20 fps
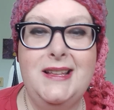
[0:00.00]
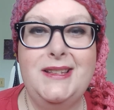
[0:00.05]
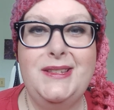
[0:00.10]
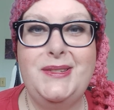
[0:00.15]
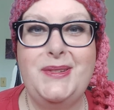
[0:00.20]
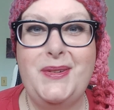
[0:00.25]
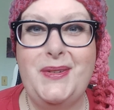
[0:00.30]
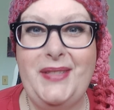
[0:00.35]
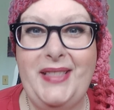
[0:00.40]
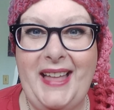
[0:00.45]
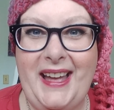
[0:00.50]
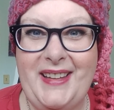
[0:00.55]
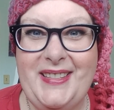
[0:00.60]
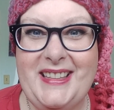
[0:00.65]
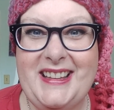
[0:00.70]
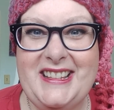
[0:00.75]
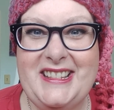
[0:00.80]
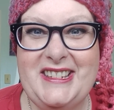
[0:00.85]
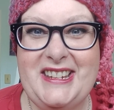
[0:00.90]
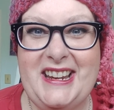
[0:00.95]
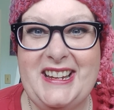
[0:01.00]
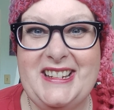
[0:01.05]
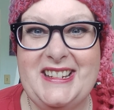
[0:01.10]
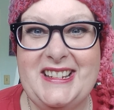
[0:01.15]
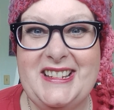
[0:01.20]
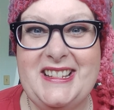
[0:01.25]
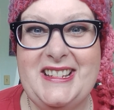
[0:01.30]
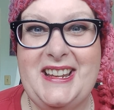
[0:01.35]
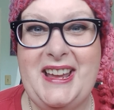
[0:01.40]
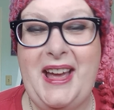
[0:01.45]
So allow these
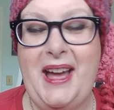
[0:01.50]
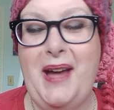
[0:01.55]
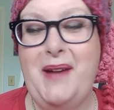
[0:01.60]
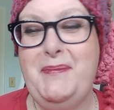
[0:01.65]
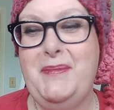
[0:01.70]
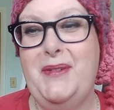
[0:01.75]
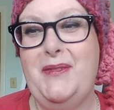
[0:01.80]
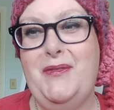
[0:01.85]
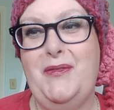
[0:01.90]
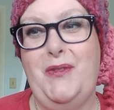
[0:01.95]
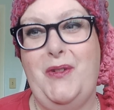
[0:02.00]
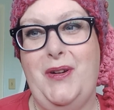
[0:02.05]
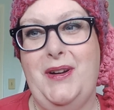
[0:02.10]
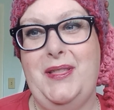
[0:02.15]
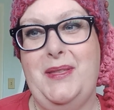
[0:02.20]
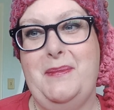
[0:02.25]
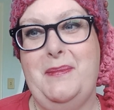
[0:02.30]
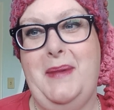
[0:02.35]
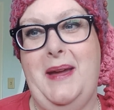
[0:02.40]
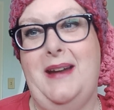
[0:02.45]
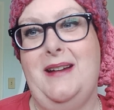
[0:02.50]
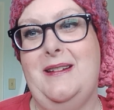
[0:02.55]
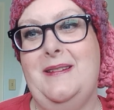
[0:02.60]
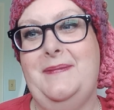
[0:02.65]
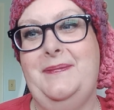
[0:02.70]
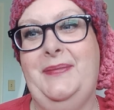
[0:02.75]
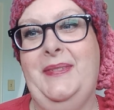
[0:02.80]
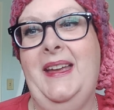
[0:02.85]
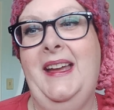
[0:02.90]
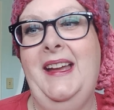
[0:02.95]
changes to happen for the better.